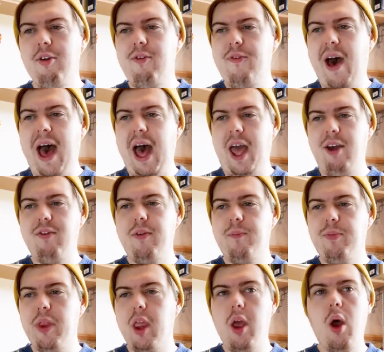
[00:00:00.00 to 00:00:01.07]
5.
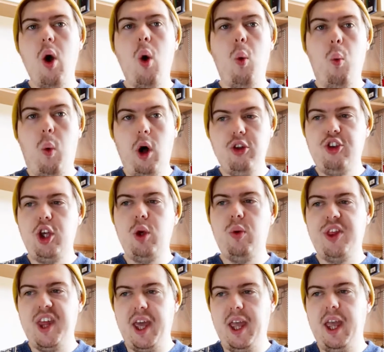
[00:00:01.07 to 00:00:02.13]
What do you
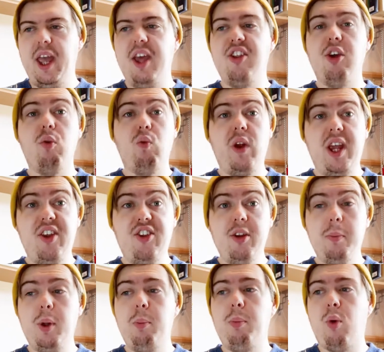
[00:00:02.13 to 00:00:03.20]
think is a
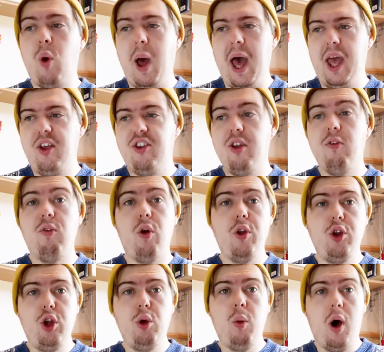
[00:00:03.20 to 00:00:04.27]
reasonable price for
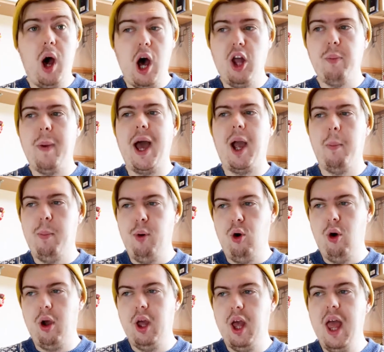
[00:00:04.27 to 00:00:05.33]
a new hardback
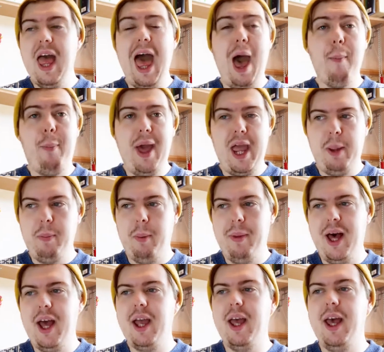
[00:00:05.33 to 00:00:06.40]
book, a
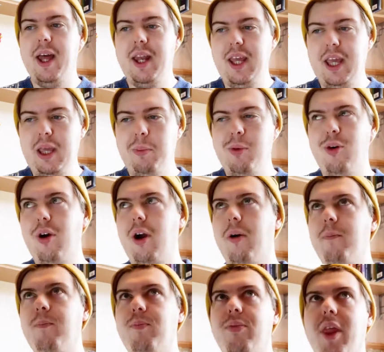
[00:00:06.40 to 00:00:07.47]
paperback, an
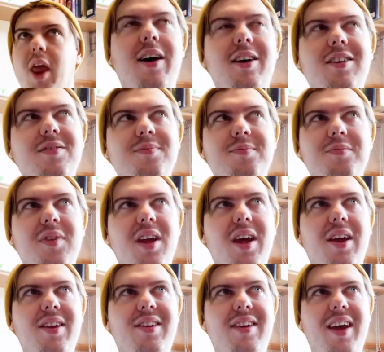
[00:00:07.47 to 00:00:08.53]
ebook?
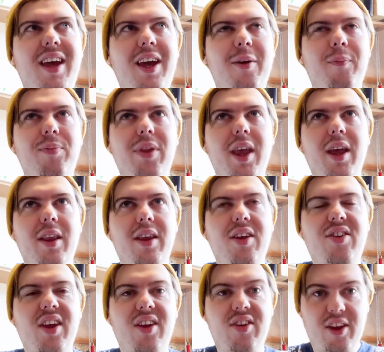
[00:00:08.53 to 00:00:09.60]
See,
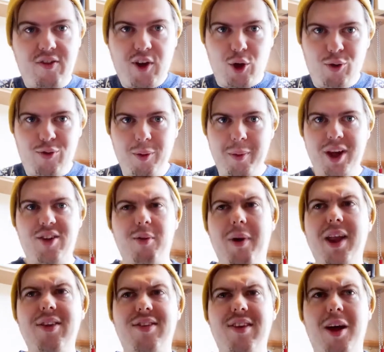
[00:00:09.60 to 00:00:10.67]
this is difficult for me
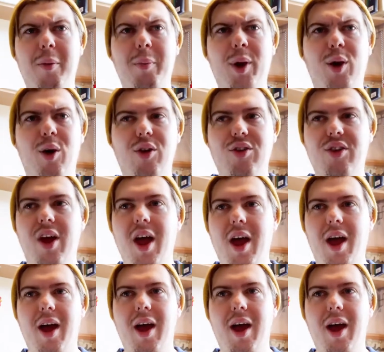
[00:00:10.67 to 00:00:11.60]
to answer because